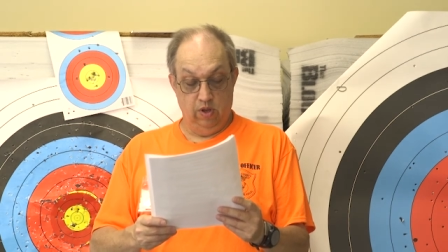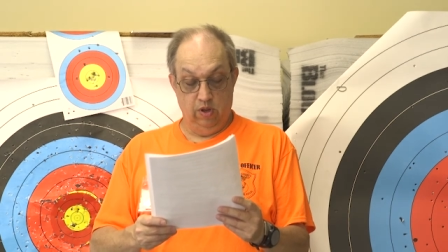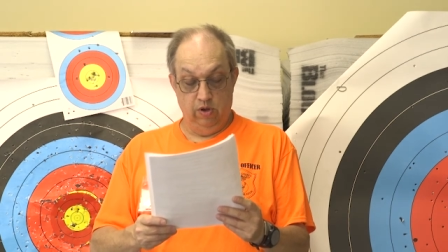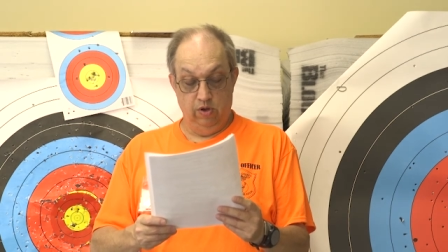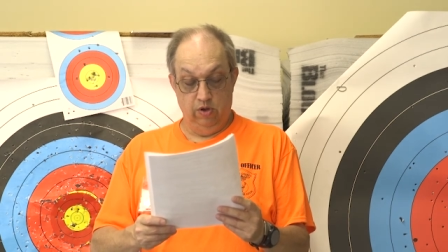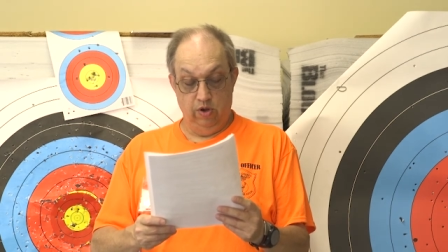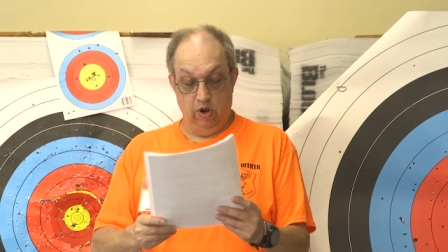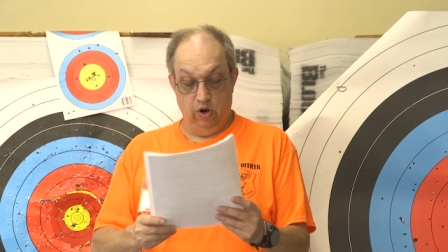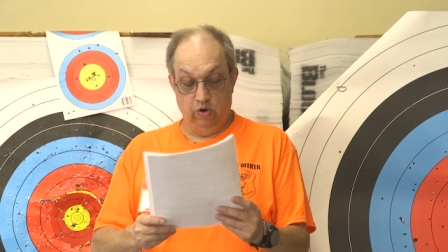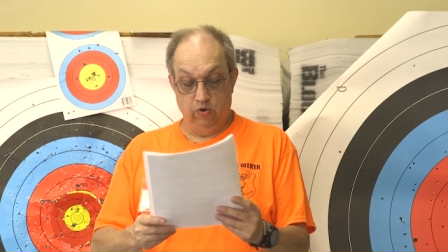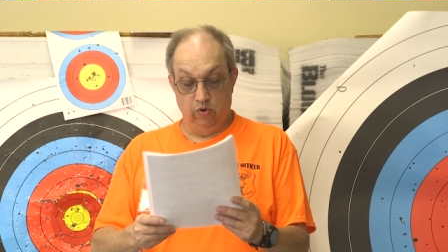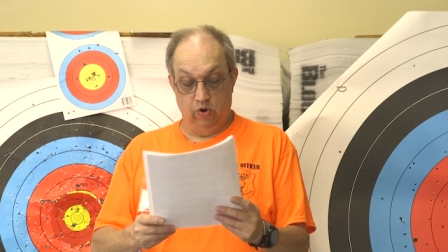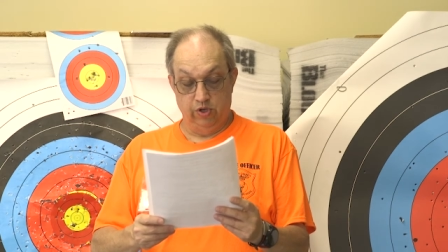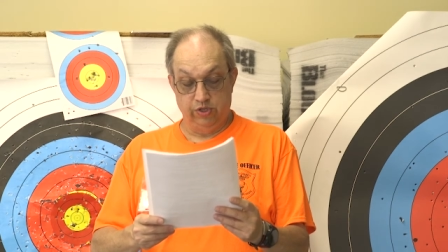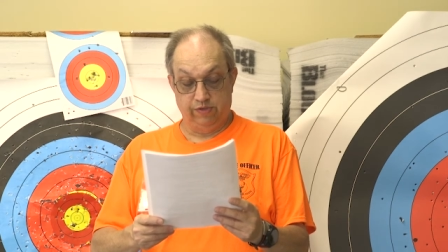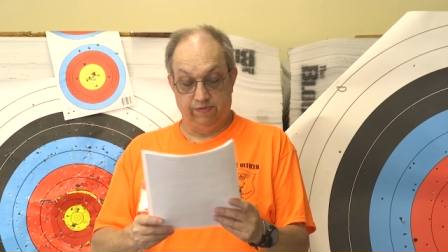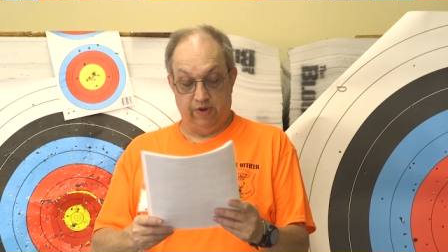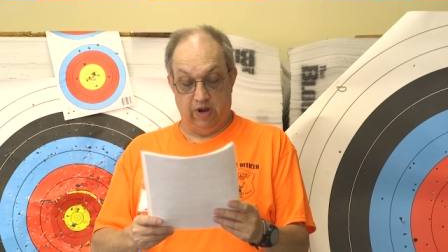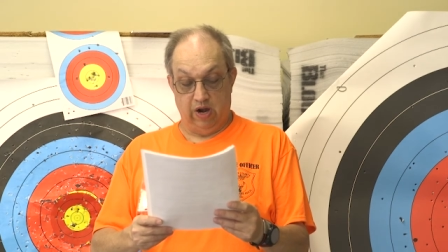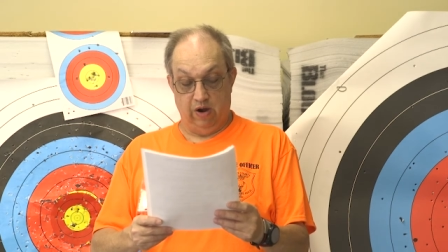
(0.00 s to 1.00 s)
No
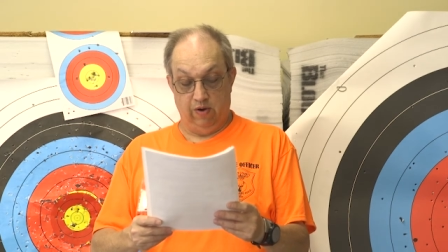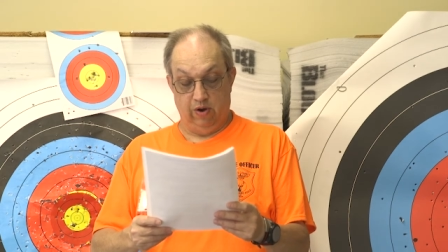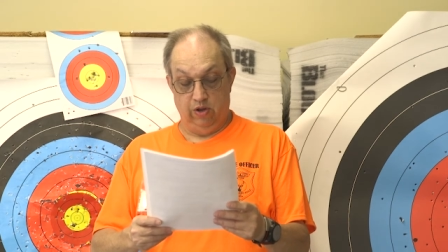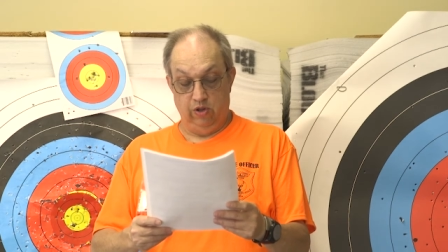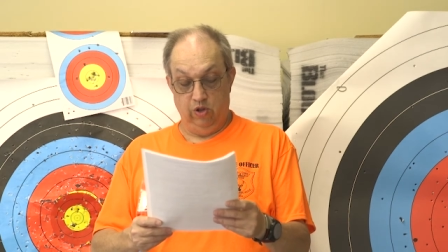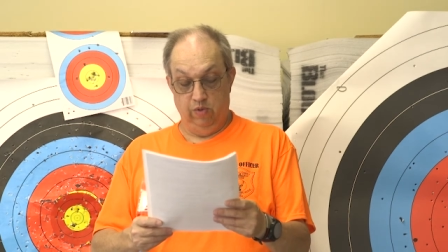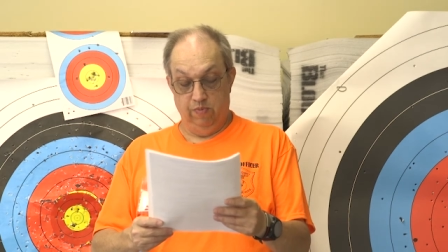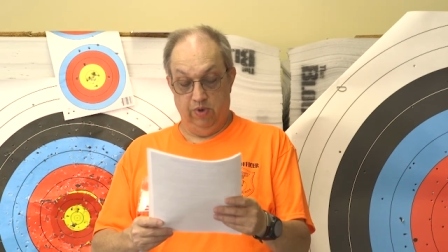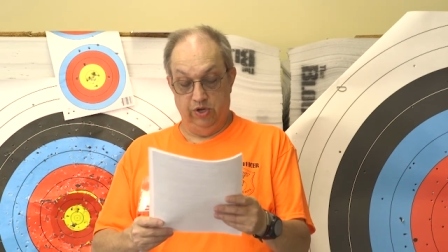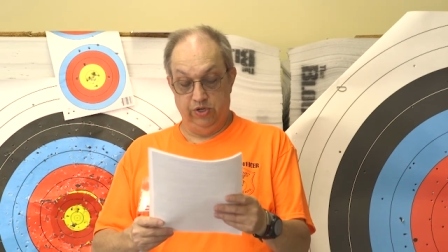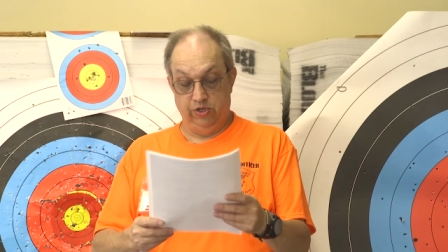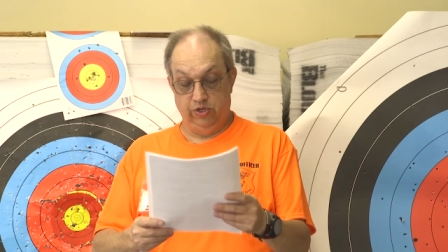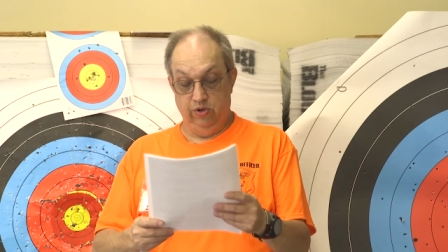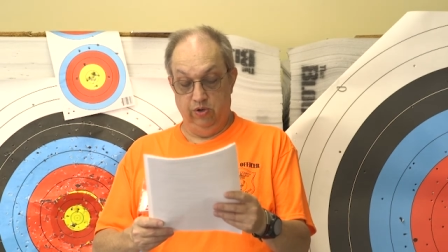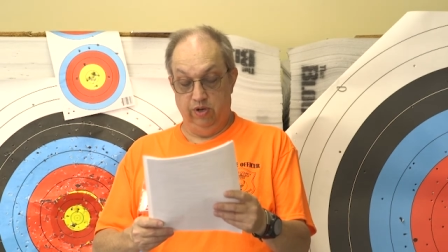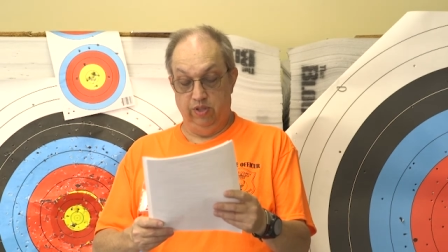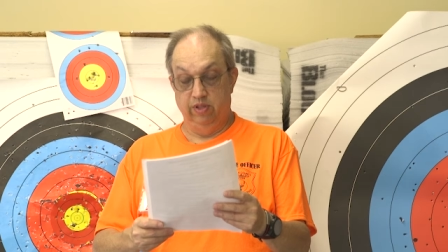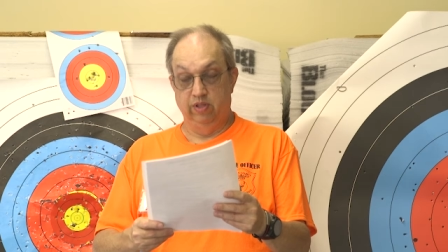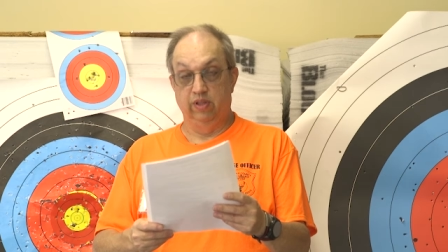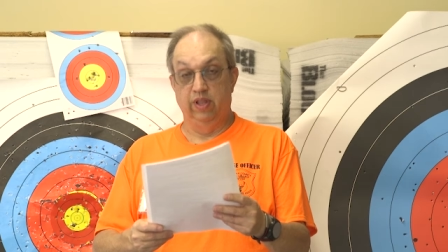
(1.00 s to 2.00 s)
cross-firing. You must
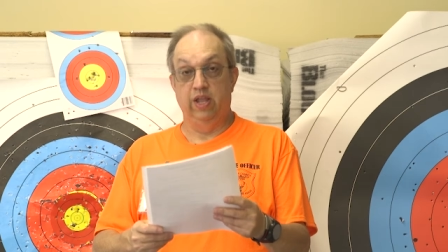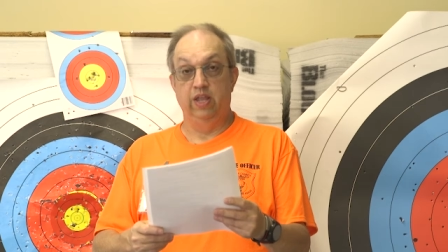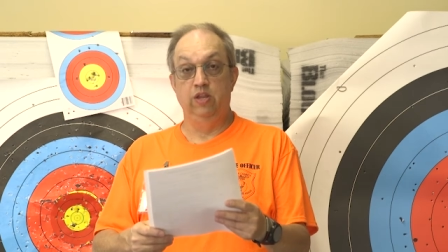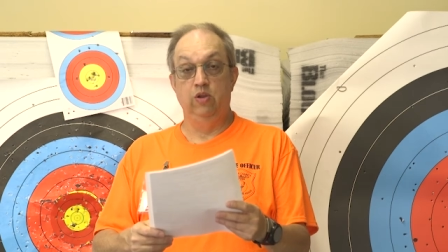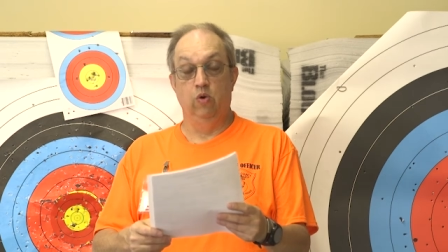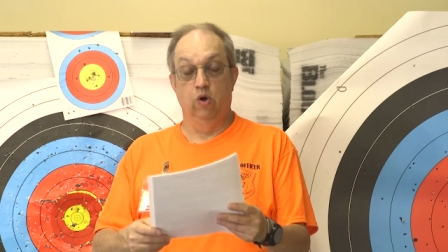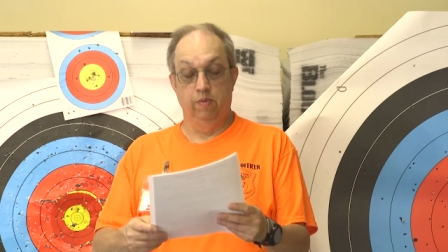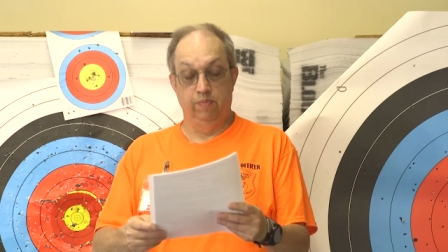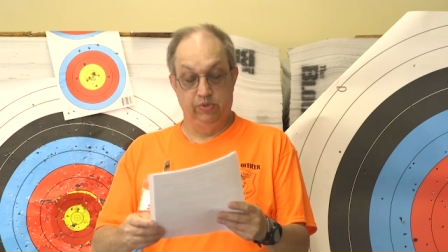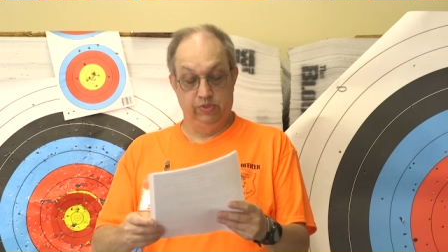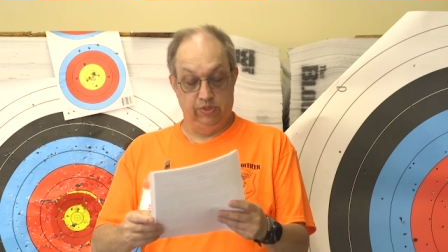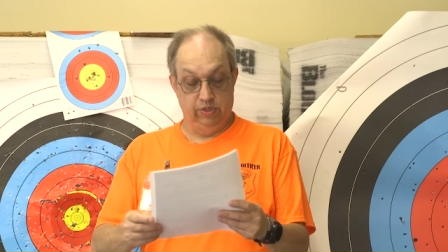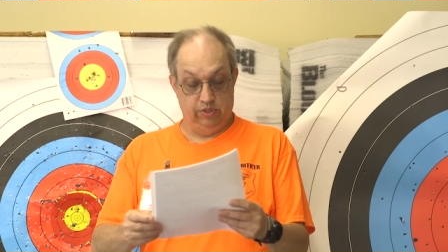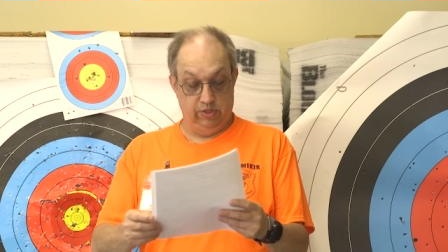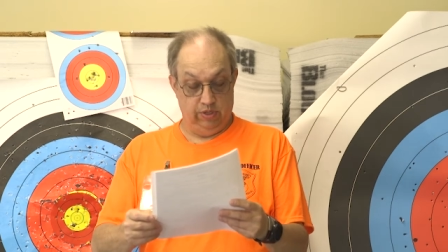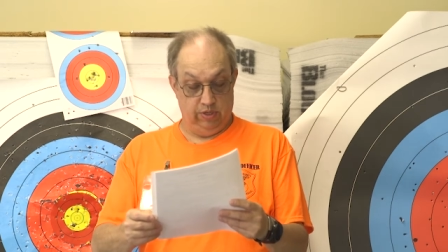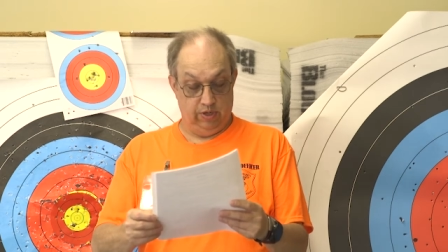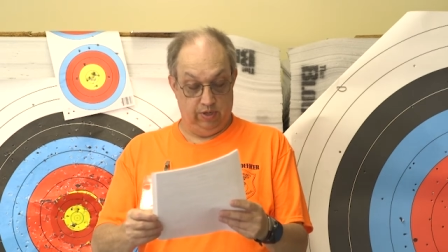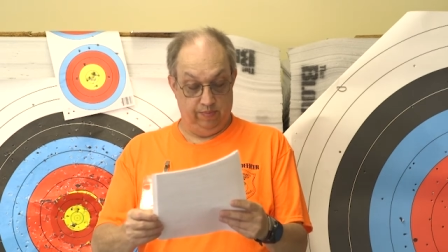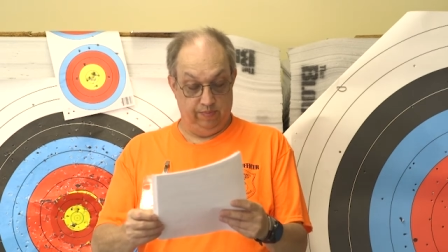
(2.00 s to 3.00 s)
shoot in the lane you are
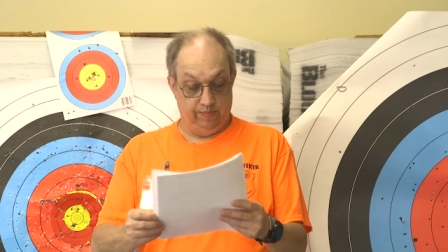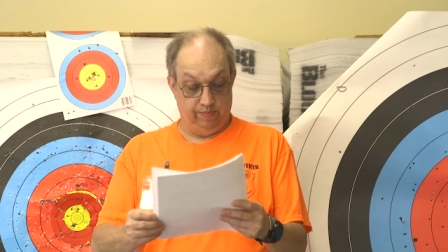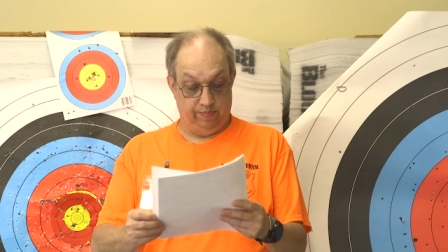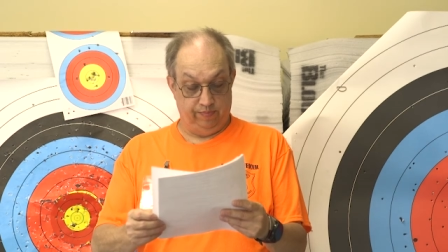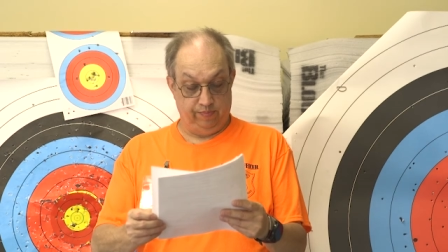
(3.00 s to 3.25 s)
positioned in.